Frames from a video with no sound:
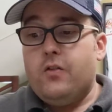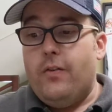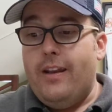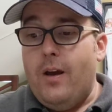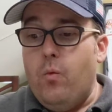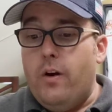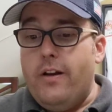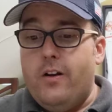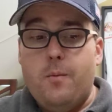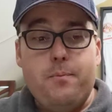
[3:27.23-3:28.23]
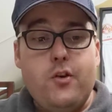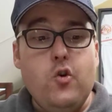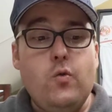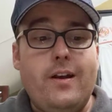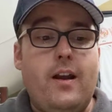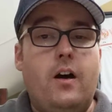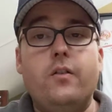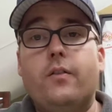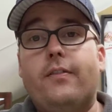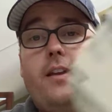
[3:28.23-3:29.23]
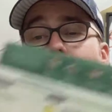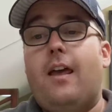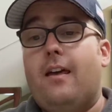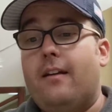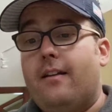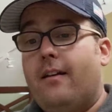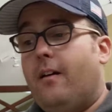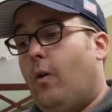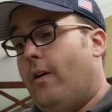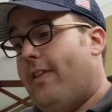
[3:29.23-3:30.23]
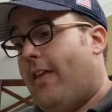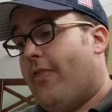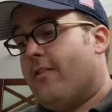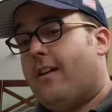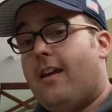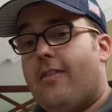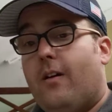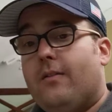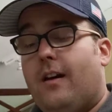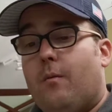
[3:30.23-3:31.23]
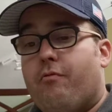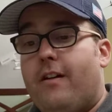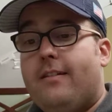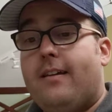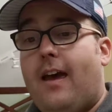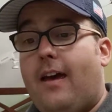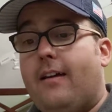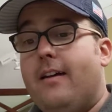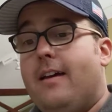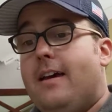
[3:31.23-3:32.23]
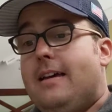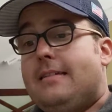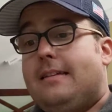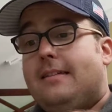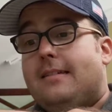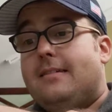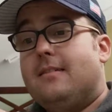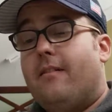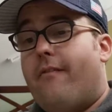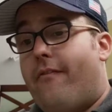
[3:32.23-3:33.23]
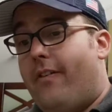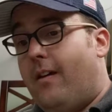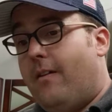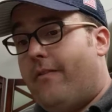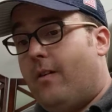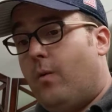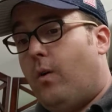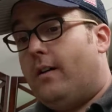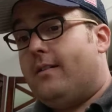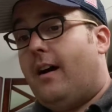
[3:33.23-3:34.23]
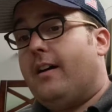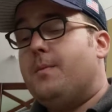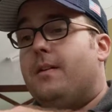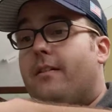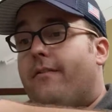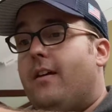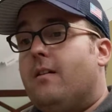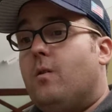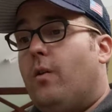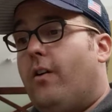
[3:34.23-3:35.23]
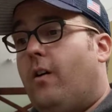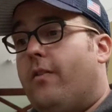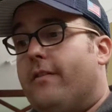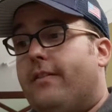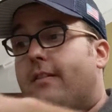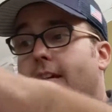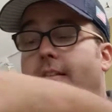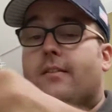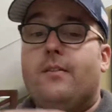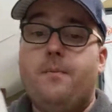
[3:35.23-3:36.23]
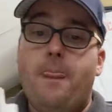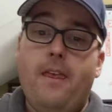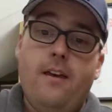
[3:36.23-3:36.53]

So then I wanted to compute and understand on that $38,000 price tag, since this is a very, very well documented vehicle with all the receipts,